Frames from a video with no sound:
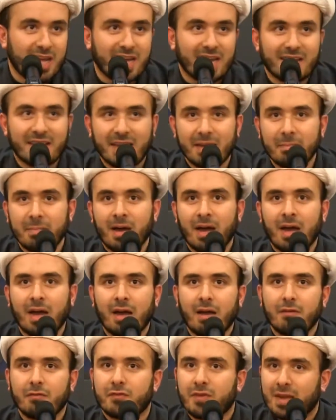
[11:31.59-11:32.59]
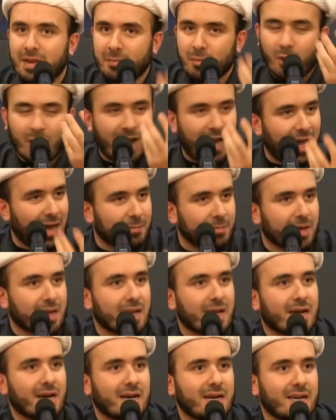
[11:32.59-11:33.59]
Riba fil
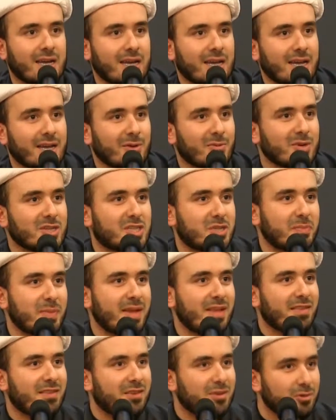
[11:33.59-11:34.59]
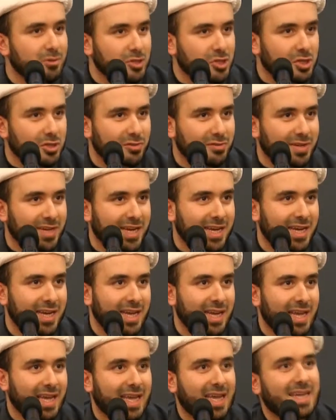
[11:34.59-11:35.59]
muhamala, which means usury
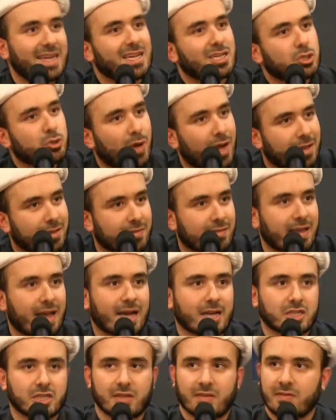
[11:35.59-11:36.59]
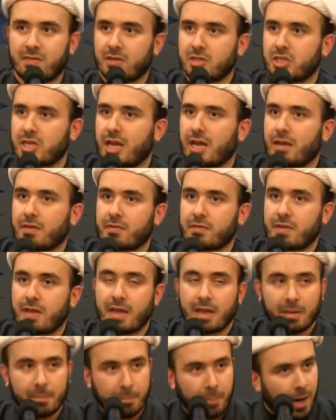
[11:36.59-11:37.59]
in a transaction, such as
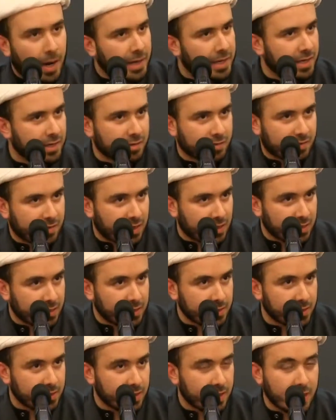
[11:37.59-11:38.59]
buying and selling.